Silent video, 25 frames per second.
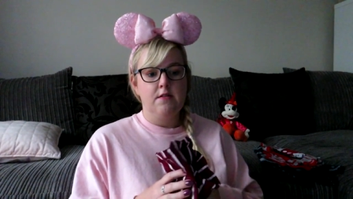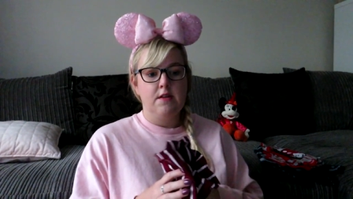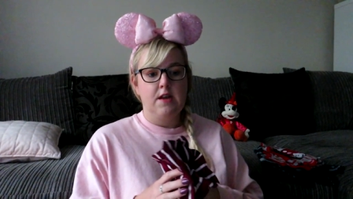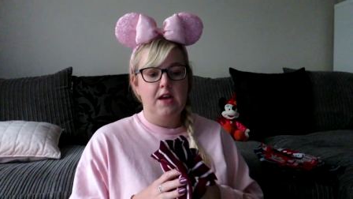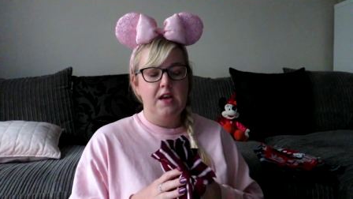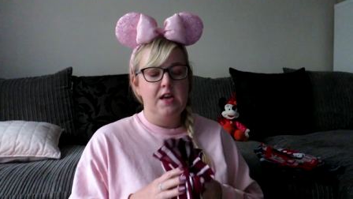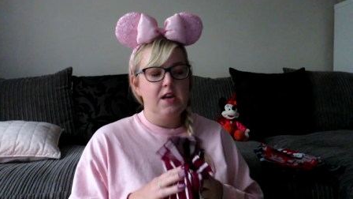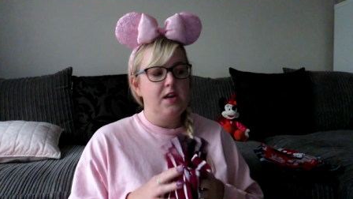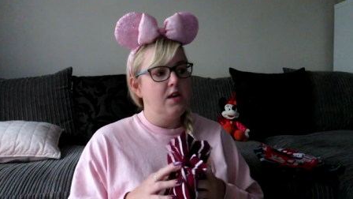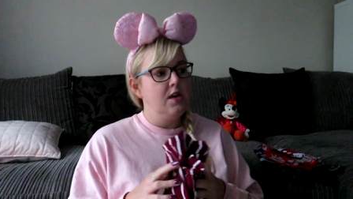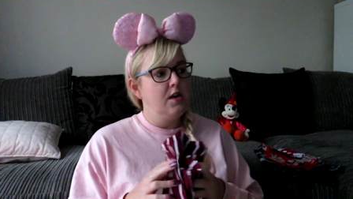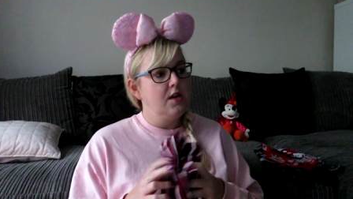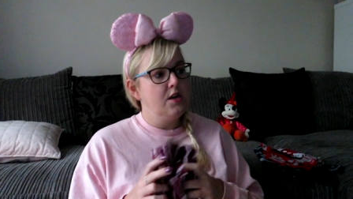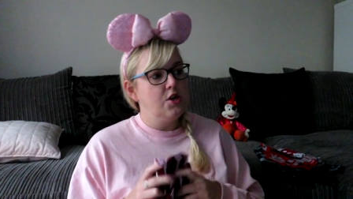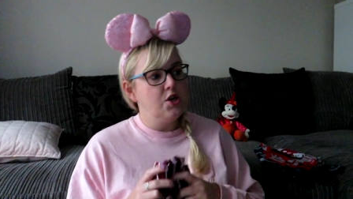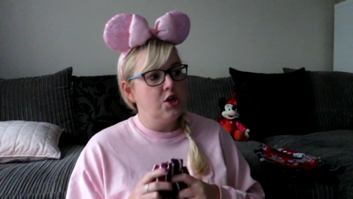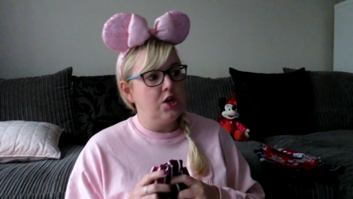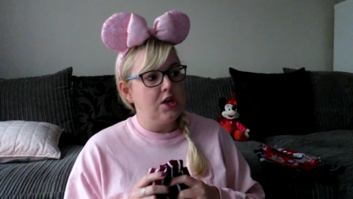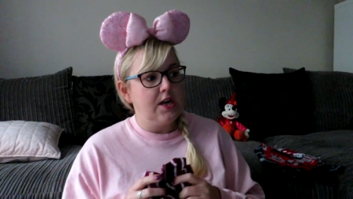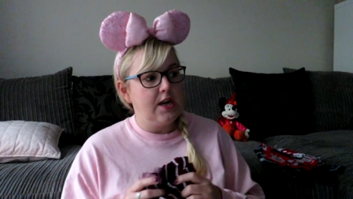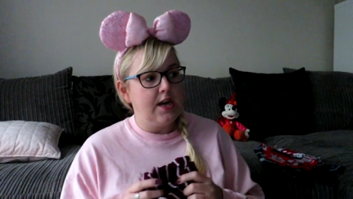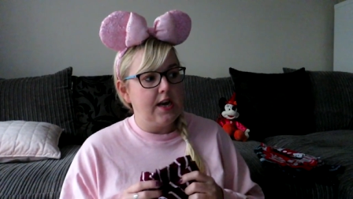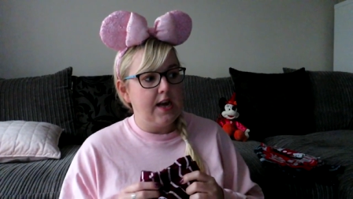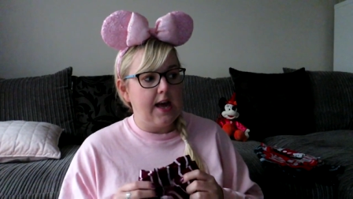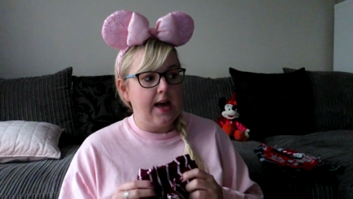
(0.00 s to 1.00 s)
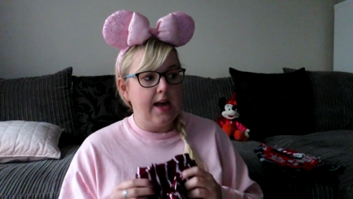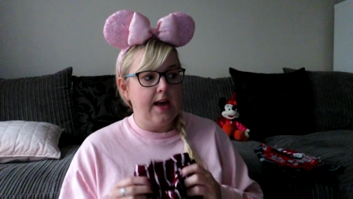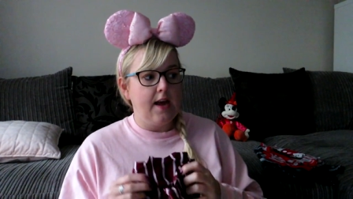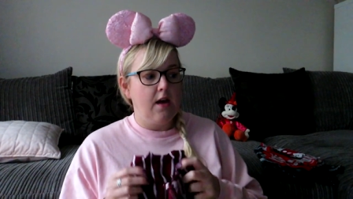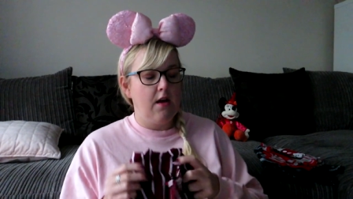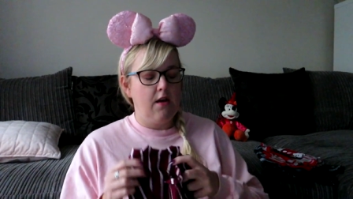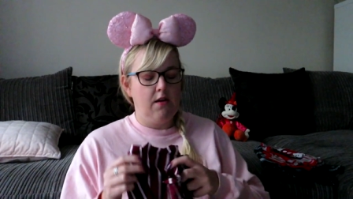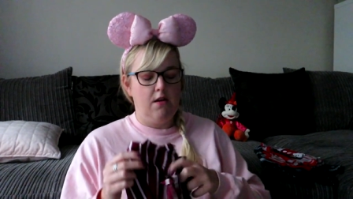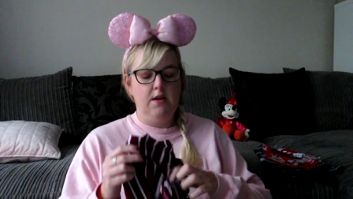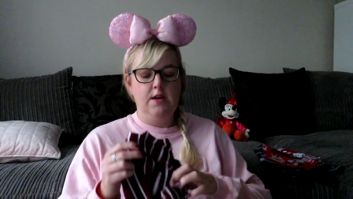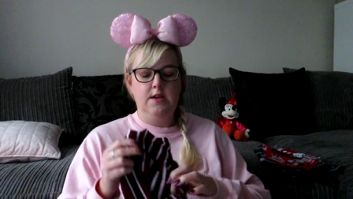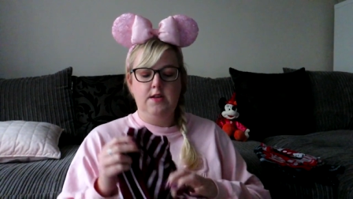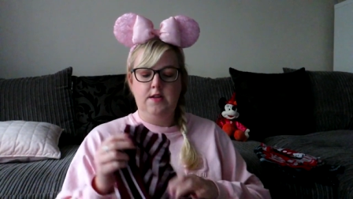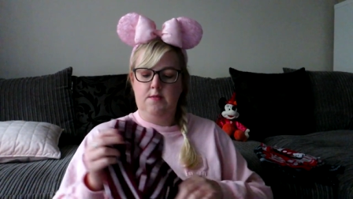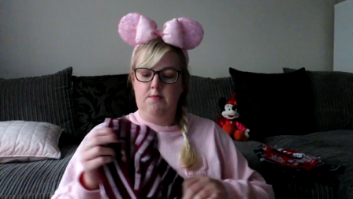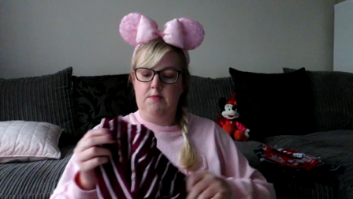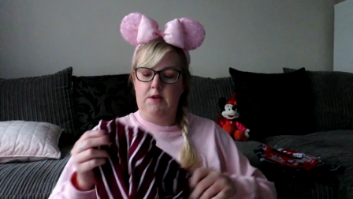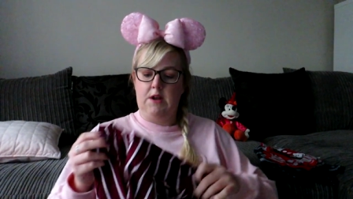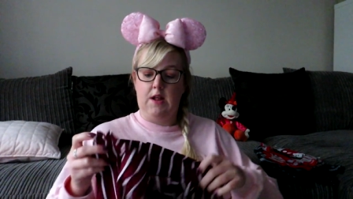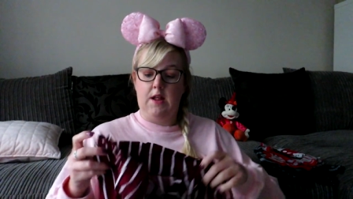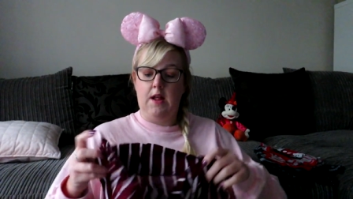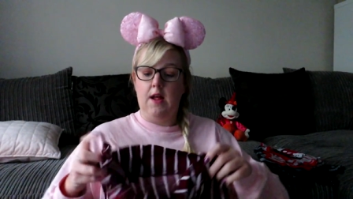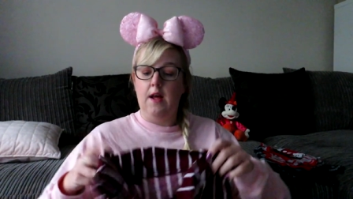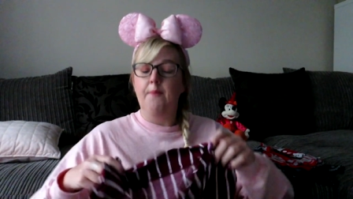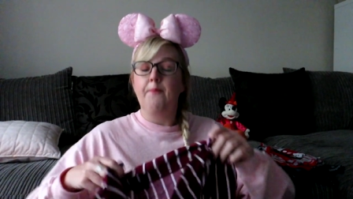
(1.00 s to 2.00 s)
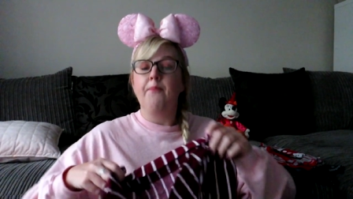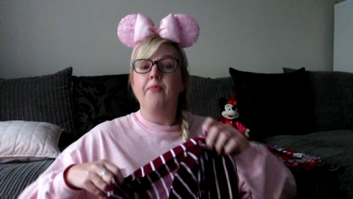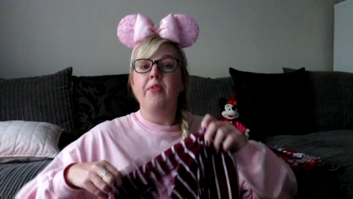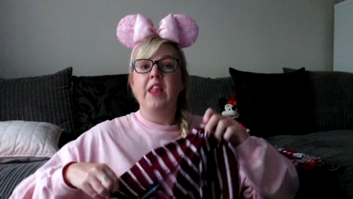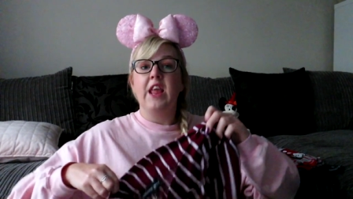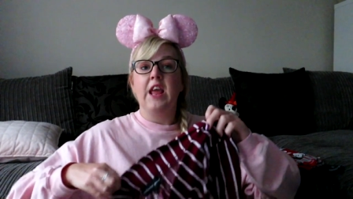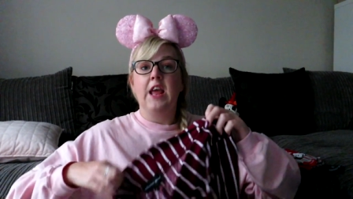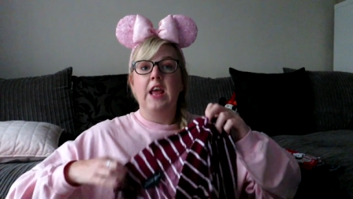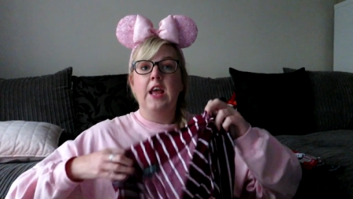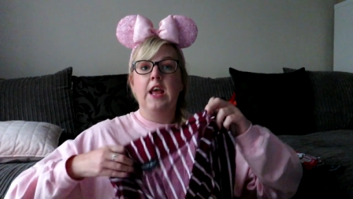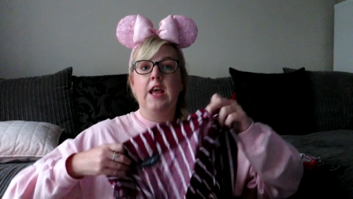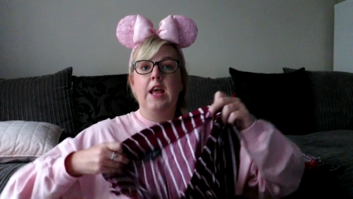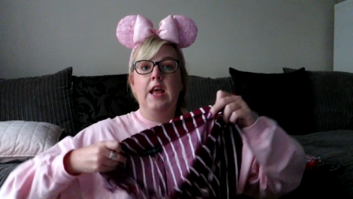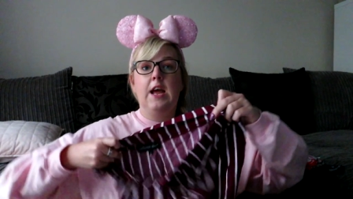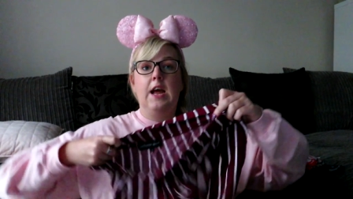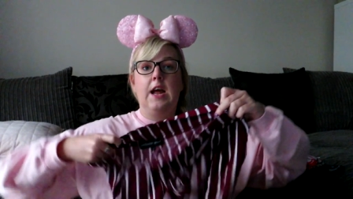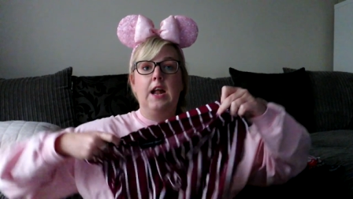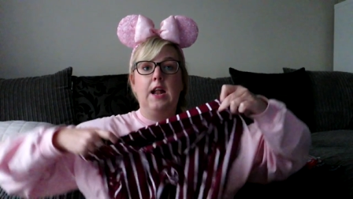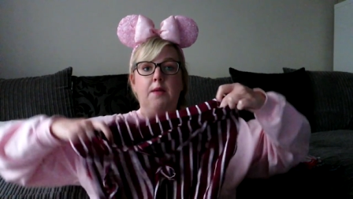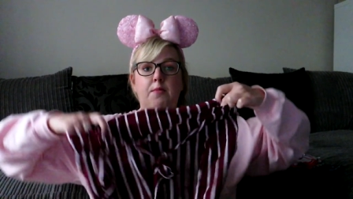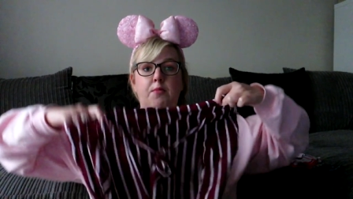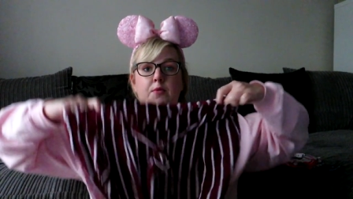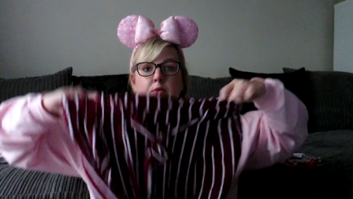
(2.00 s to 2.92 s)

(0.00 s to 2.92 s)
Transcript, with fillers: A G A I, something like that and I